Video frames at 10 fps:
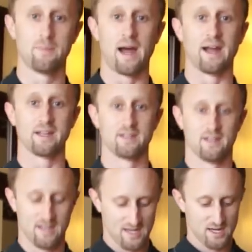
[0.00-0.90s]
the bag.
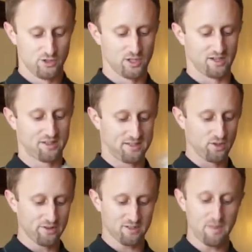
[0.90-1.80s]
You're going to
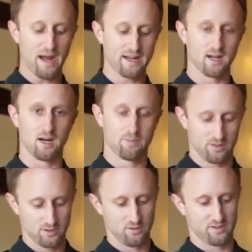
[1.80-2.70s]
seal this bag
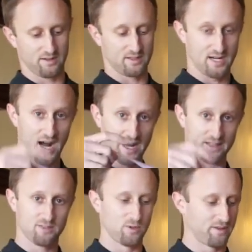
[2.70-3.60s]
up using the tie
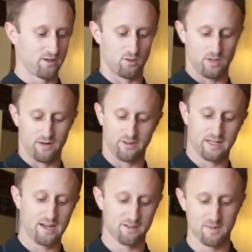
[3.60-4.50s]
that's with it or whatever the
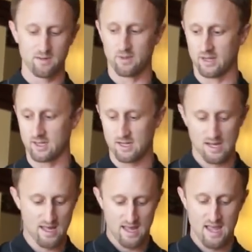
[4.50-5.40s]
case may be.
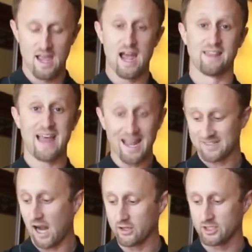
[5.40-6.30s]
And
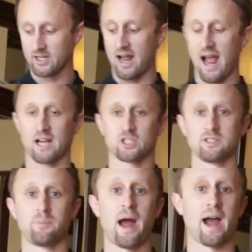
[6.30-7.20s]
that's how you're going to
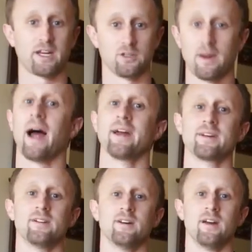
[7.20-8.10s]
actually pack your
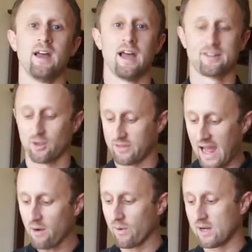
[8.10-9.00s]
bag. And so
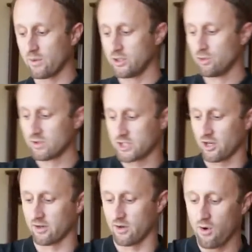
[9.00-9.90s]
that way, when you
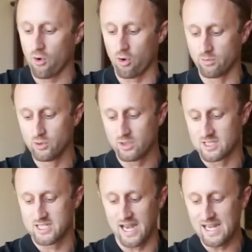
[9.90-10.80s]
return home, you
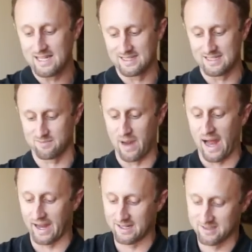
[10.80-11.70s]
can take these
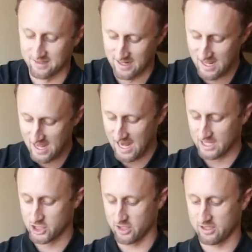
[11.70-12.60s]
bags
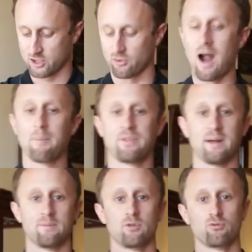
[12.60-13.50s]
and just drop
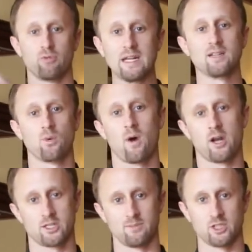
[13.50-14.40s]
them right in the
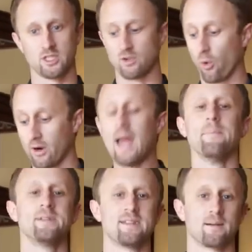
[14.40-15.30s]
washing machine or
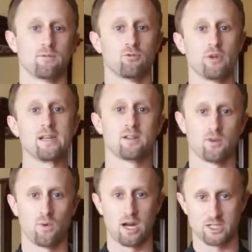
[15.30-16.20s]
empty them right into
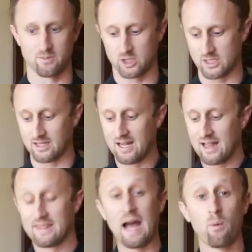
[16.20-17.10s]
the washing machine.
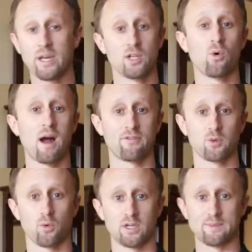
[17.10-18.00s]
That way you don't have
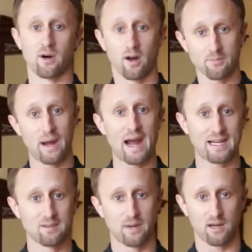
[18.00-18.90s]
to worry about
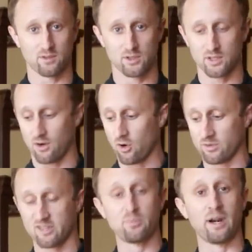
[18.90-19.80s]
unpacking the bag when you get home
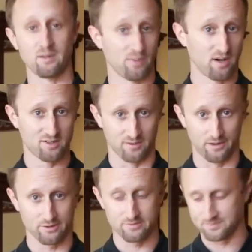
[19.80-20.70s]
and spreading bugs
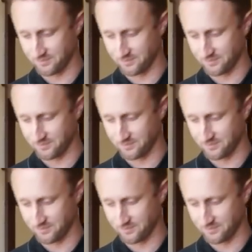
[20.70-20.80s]
around.